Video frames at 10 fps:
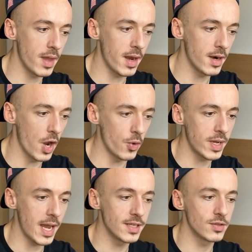there,
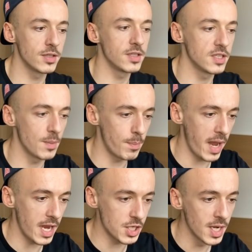okay, so this is the
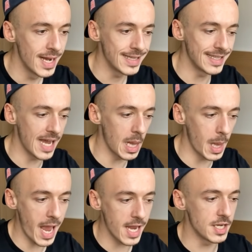page that I
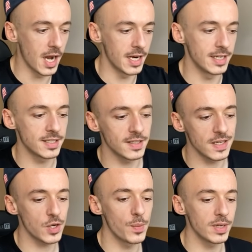land on, and this is
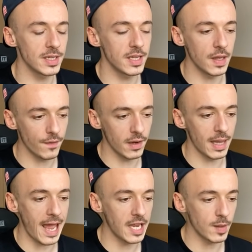a completely different
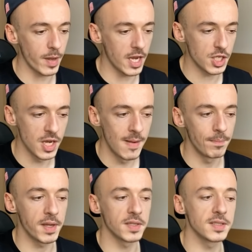landing page
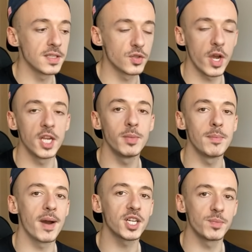because this is going to be
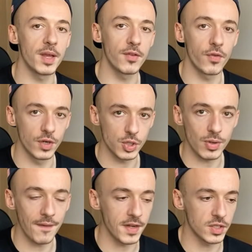much better for the
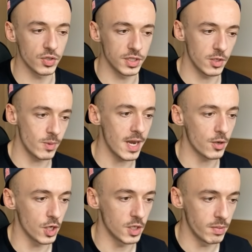traffic source that we are
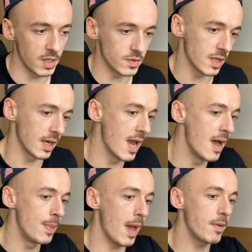going to be using.
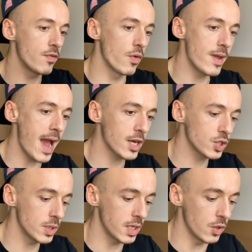Now before we
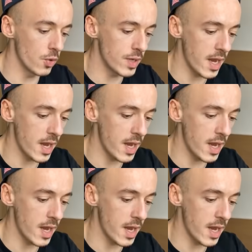actually go